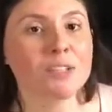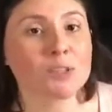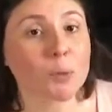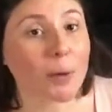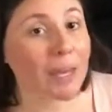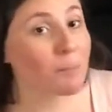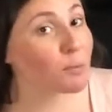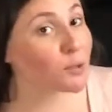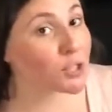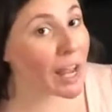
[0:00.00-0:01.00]
So
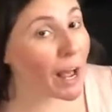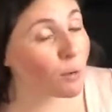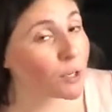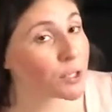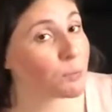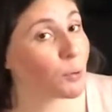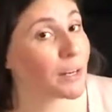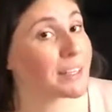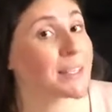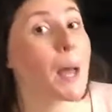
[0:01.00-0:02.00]
April showers
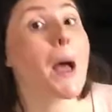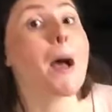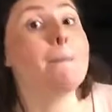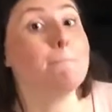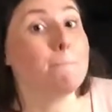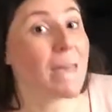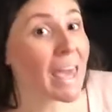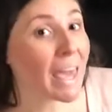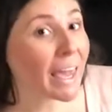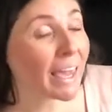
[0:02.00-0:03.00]
brings
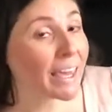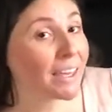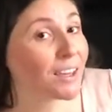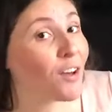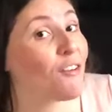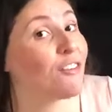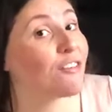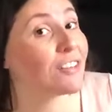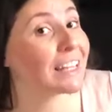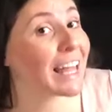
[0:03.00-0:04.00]
May
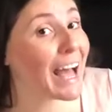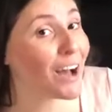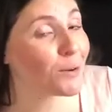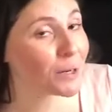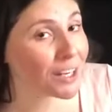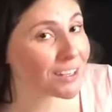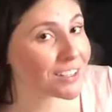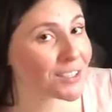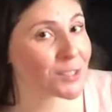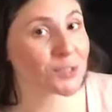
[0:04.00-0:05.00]

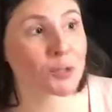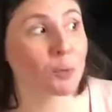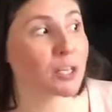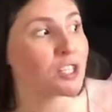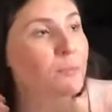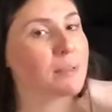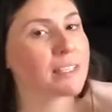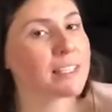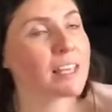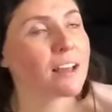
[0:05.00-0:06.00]
flowers. So we should be
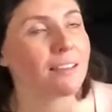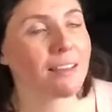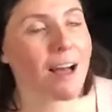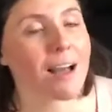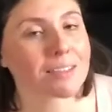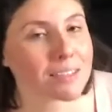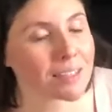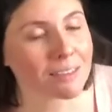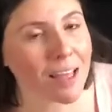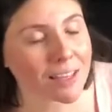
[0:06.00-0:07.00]
seeing lots
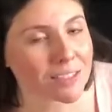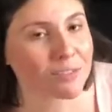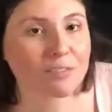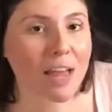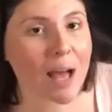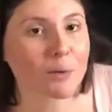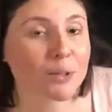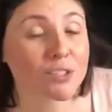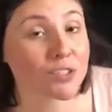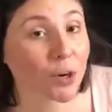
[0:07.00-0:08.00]
and lots of
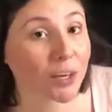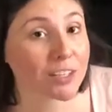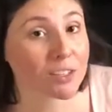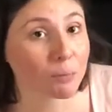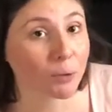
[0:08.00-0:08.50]
flowers starting to